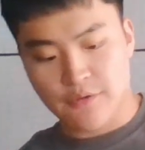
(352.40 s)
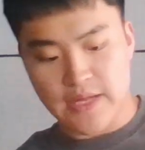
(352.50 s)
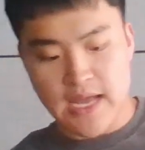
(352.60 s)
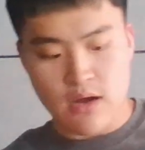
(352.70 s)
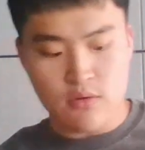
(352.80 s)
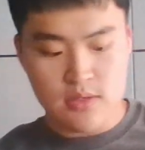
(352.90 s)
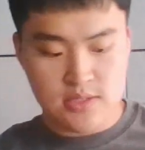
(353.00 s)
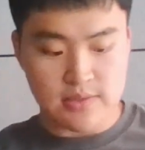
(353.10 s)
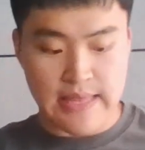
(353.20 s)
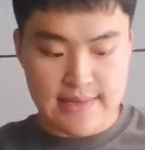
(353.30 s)
for
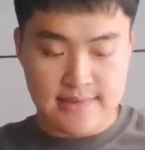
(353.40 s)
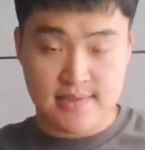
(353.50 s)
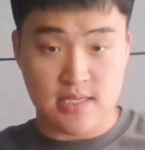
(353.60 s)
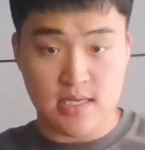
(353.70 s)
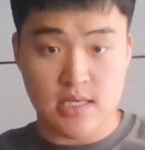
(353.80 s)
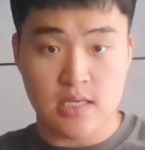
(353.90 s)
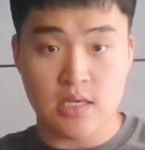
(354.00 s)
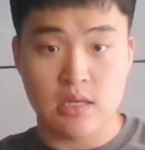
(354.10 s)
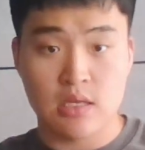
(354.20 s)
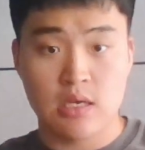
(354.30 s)
now, so that's
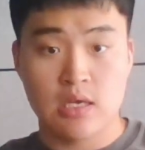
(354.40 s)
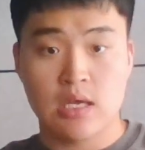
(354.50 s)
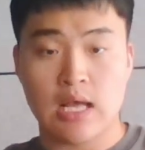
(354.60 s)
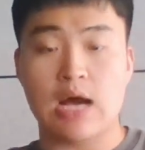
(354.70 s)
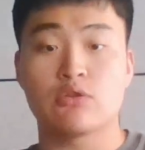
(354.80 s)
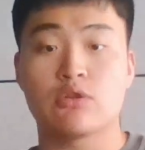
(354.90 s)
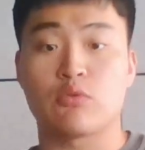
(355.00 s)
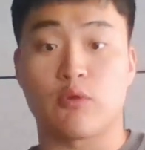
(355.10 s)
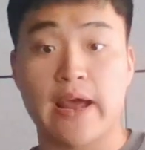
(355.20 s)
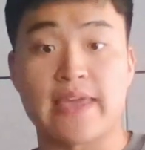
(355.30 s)
the how the
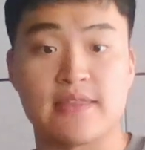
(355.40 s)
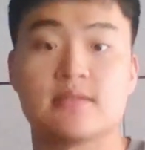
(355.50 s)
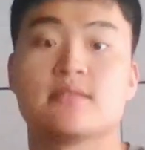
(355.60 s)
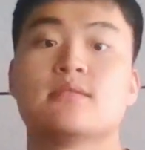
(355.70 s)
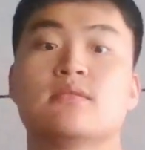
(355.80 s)
write